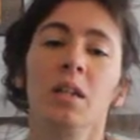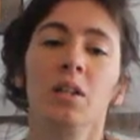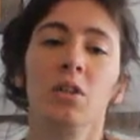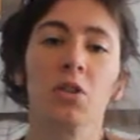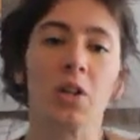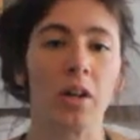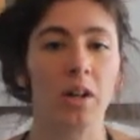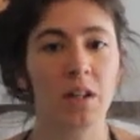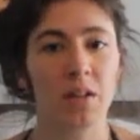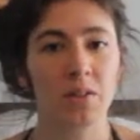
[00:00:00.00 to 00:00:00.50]

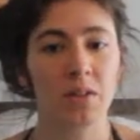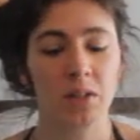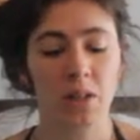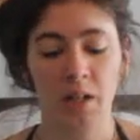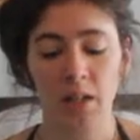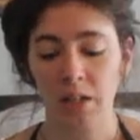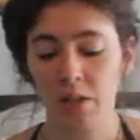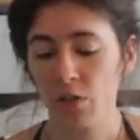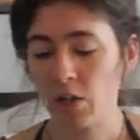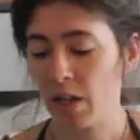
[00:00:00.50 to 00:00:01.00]
journey of
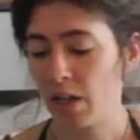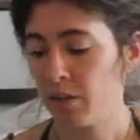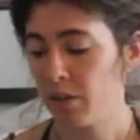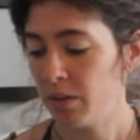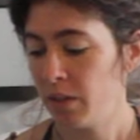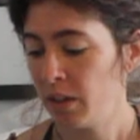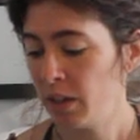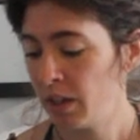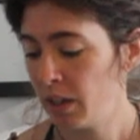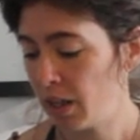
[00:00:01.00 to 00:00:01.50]
starting a
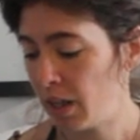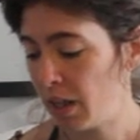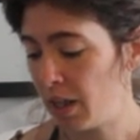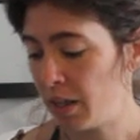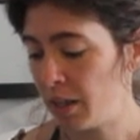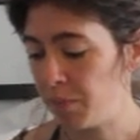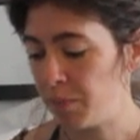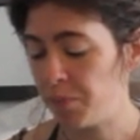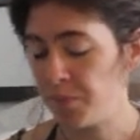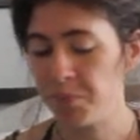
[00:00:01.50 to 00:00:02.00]
channel.
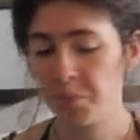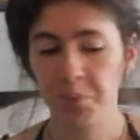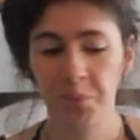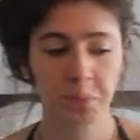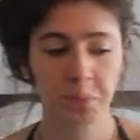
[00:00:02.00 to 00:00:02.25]
I